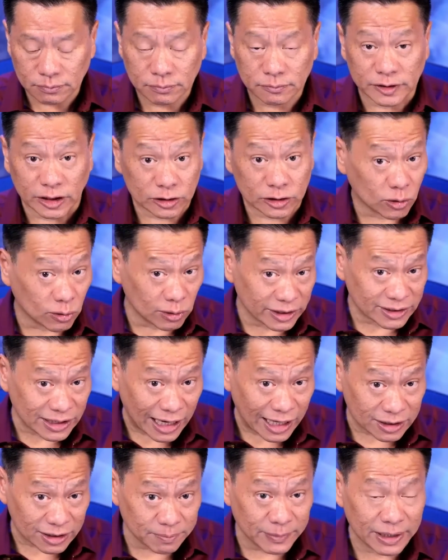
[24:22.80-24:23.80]
The soul is
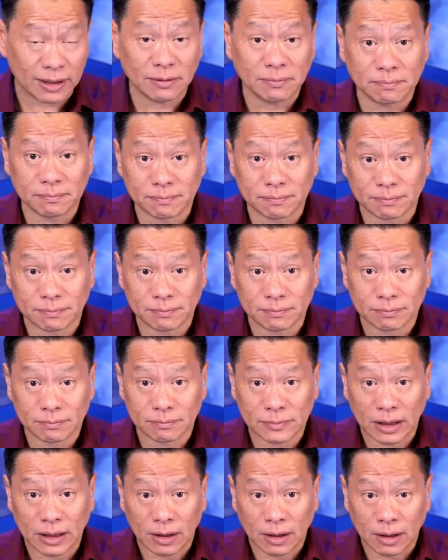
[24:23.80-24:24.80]
Atma,
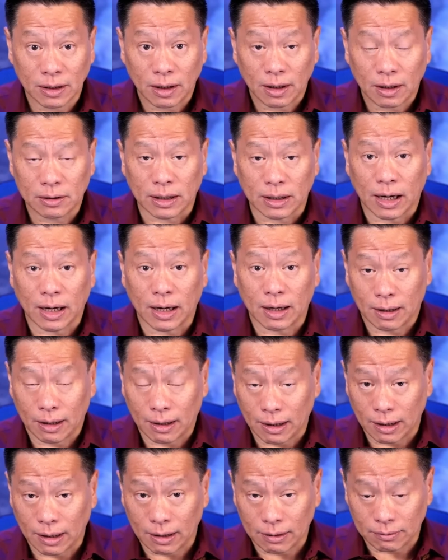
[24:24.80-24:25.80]
the
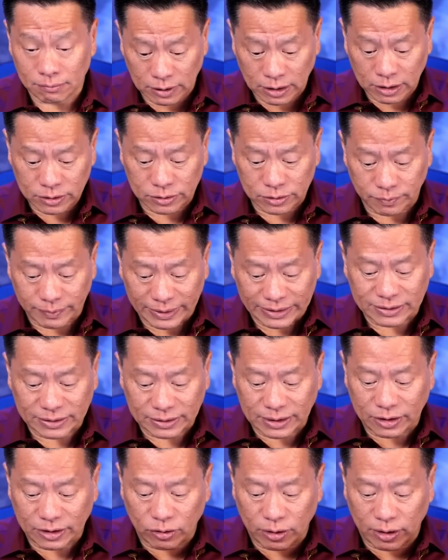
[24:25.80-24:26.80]
so
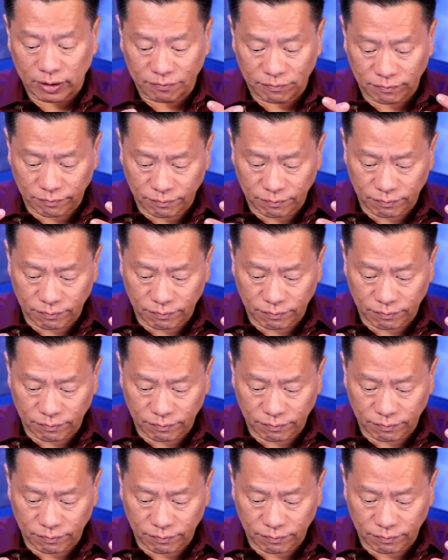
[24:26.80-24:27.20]
basically you have